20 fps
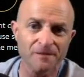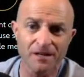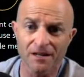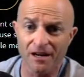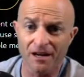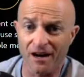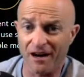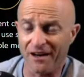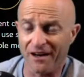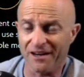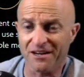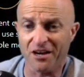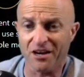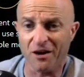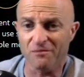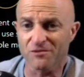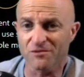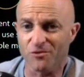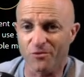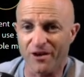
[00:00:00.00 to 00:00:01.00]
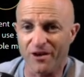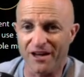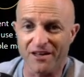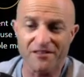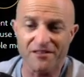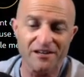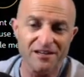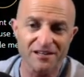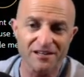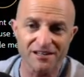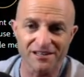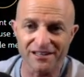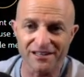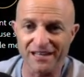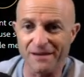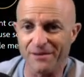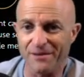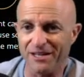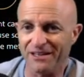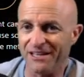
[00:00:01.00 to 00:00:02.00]
It comes with
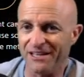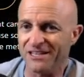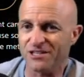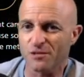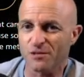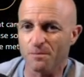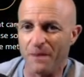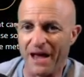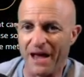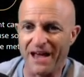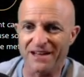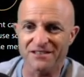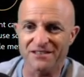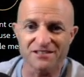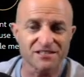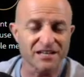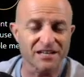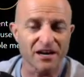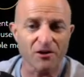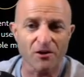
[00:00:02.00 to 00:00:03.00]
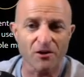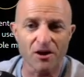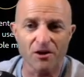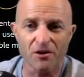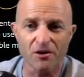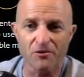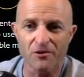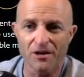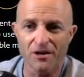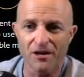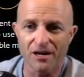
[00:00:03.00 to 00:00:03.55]
limitless spend, zero